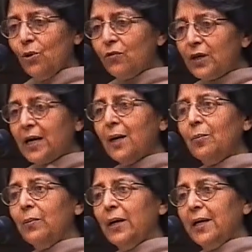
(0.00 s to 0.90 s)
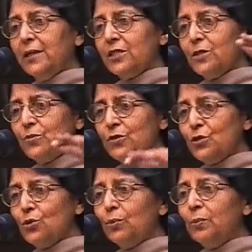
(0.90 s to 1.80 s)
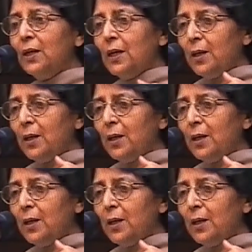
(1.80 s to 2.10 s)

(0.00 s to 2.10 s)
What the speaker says: overcome and subsume